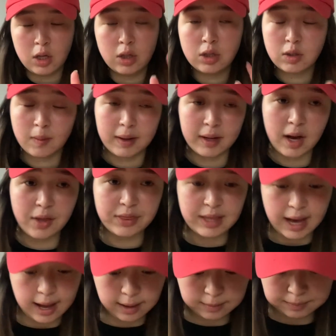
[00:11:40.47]
So I got
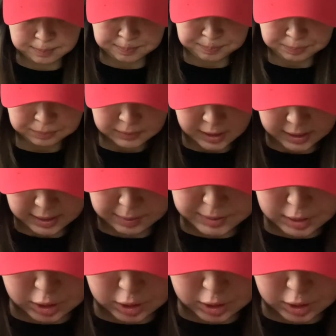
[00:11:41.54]
that. That was a